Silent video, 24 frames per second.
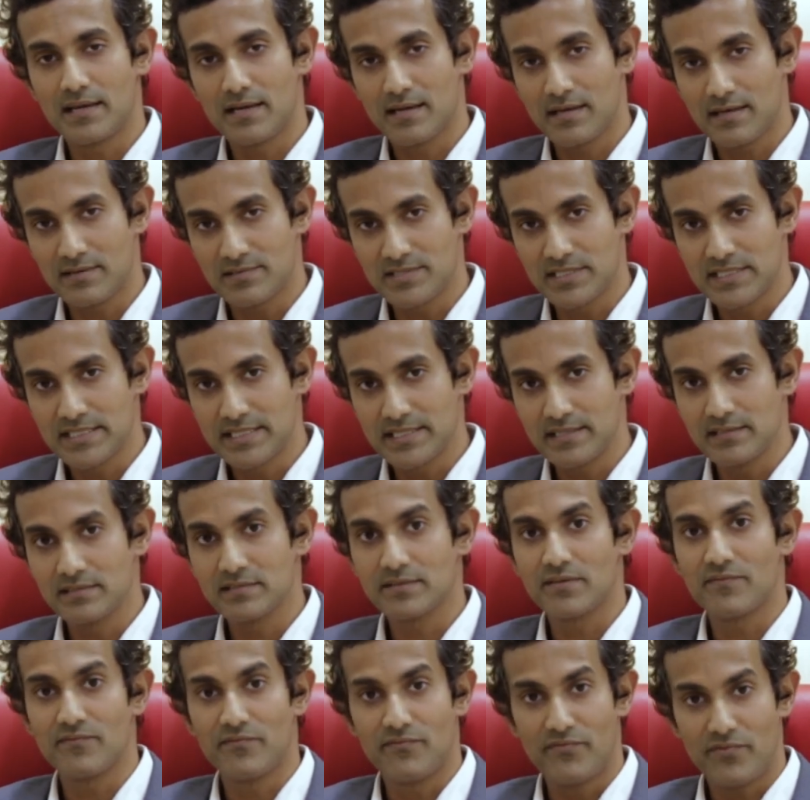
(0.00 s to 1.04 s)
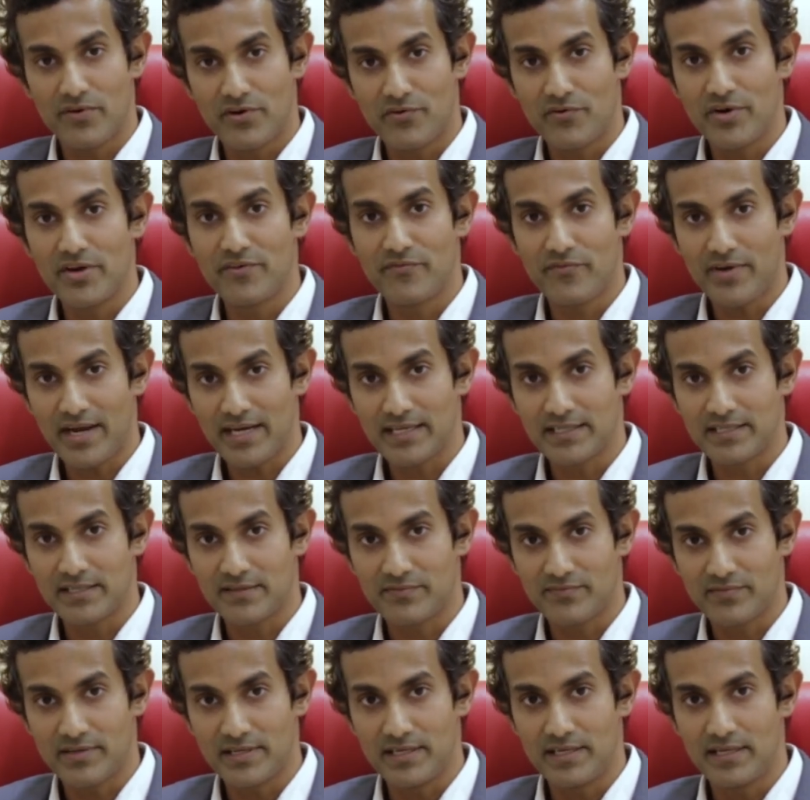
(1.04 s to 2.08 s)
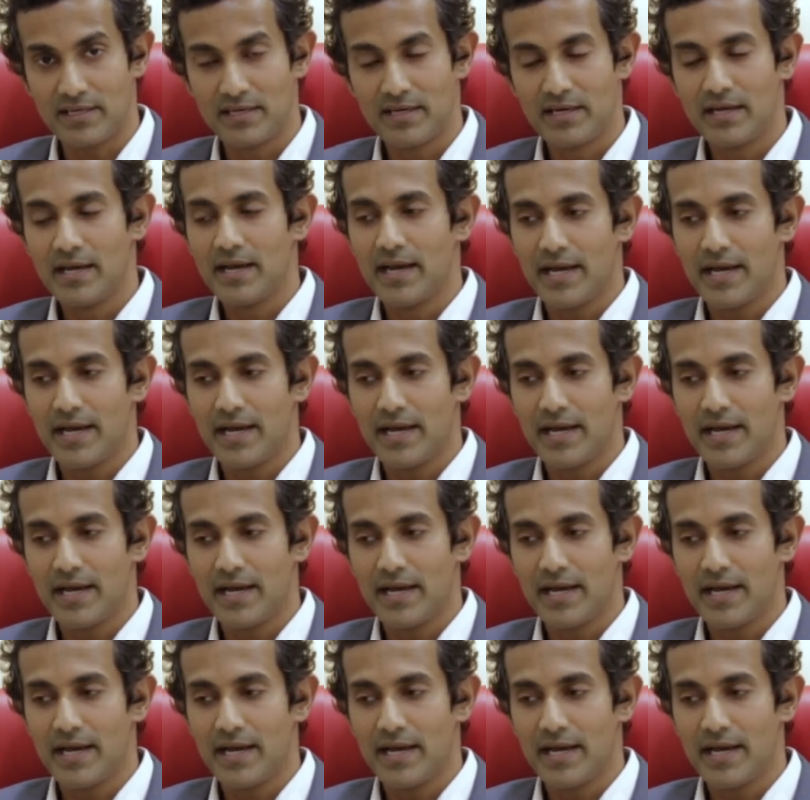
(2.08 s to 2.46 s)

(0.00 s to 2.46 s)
concealed very effectively,